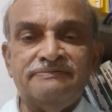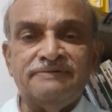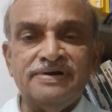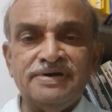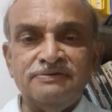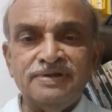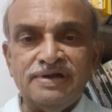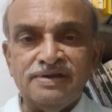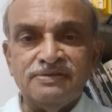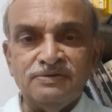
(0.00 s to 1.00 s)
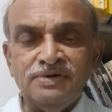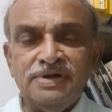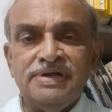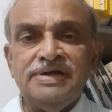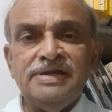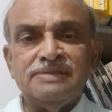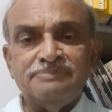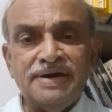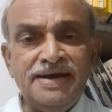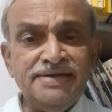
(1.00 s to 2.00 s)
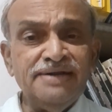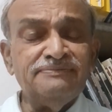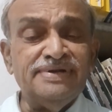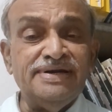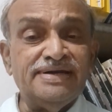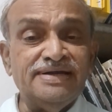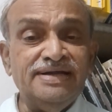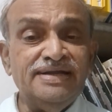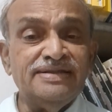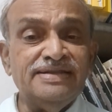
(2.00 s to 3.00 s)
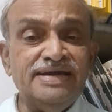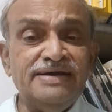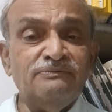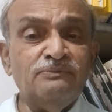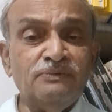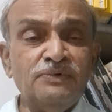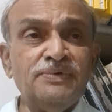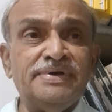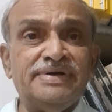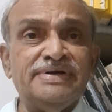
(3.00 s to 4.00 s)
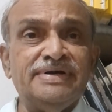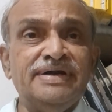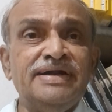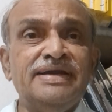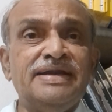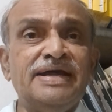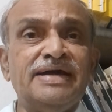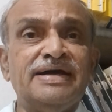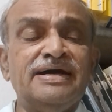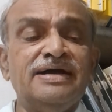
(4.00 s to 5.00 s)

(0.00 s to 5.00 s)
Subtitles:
fall down also. In spite of that, they won't take